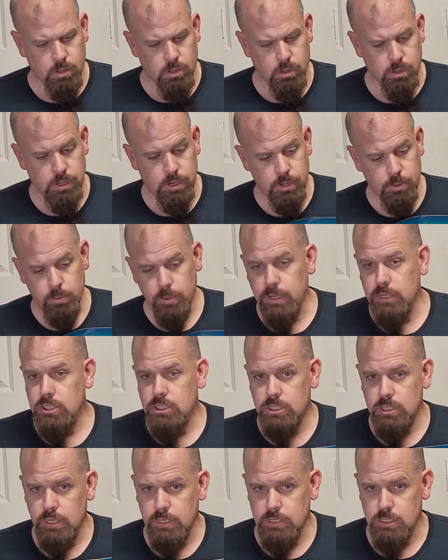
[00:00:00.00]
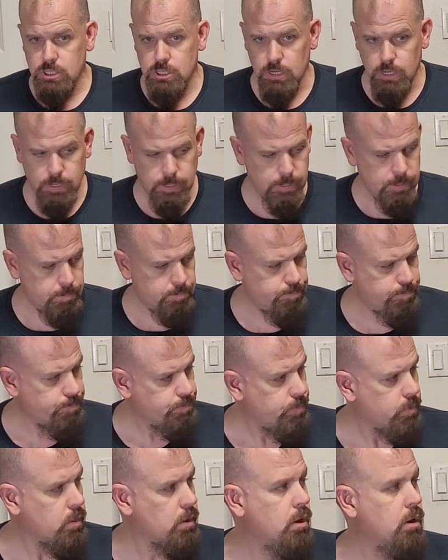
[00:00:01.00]
Anyways, it's a
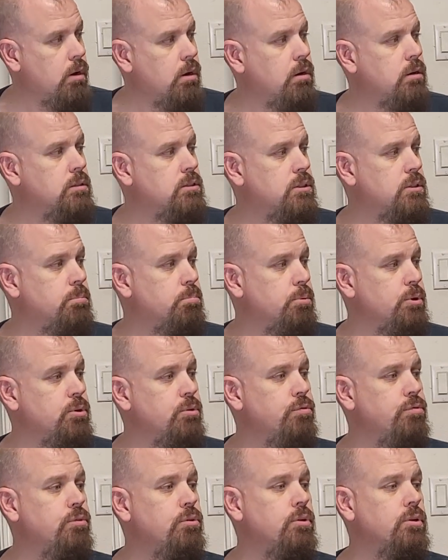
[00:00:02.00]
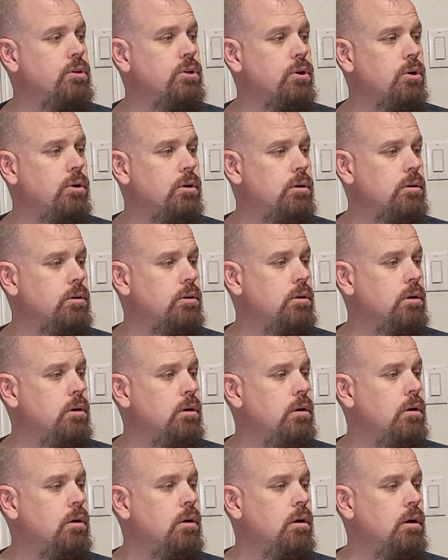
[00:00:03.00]
beautiful guitar.
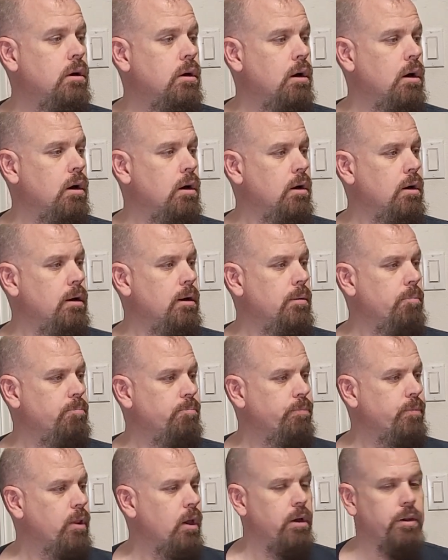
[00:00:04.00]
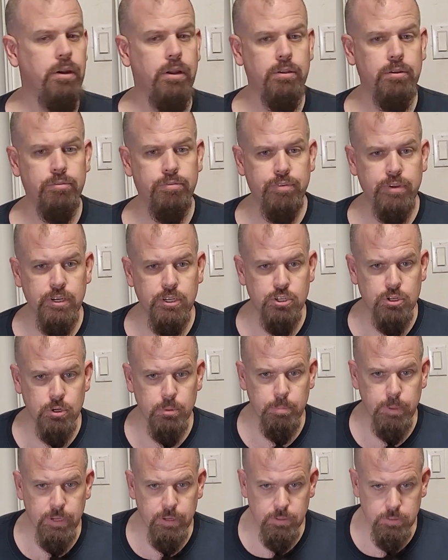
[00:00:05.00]
Another feature
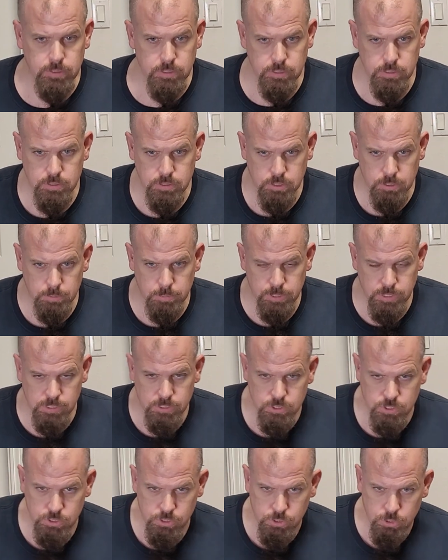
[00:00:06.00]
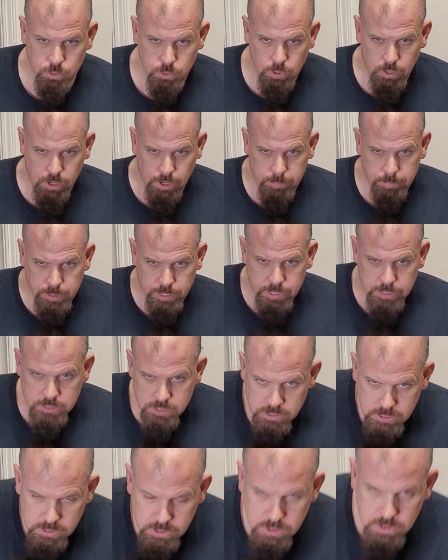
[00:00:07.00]
about some of these newer
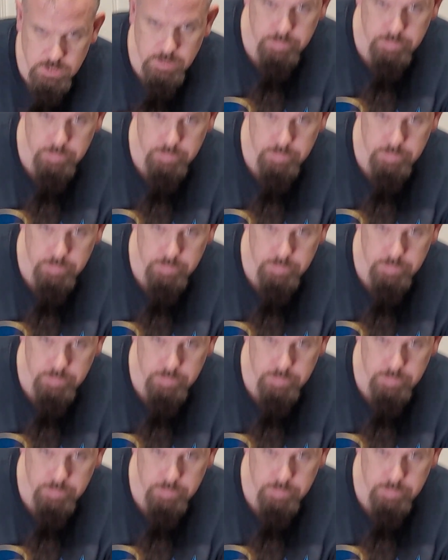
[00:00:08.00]
Ibanez's,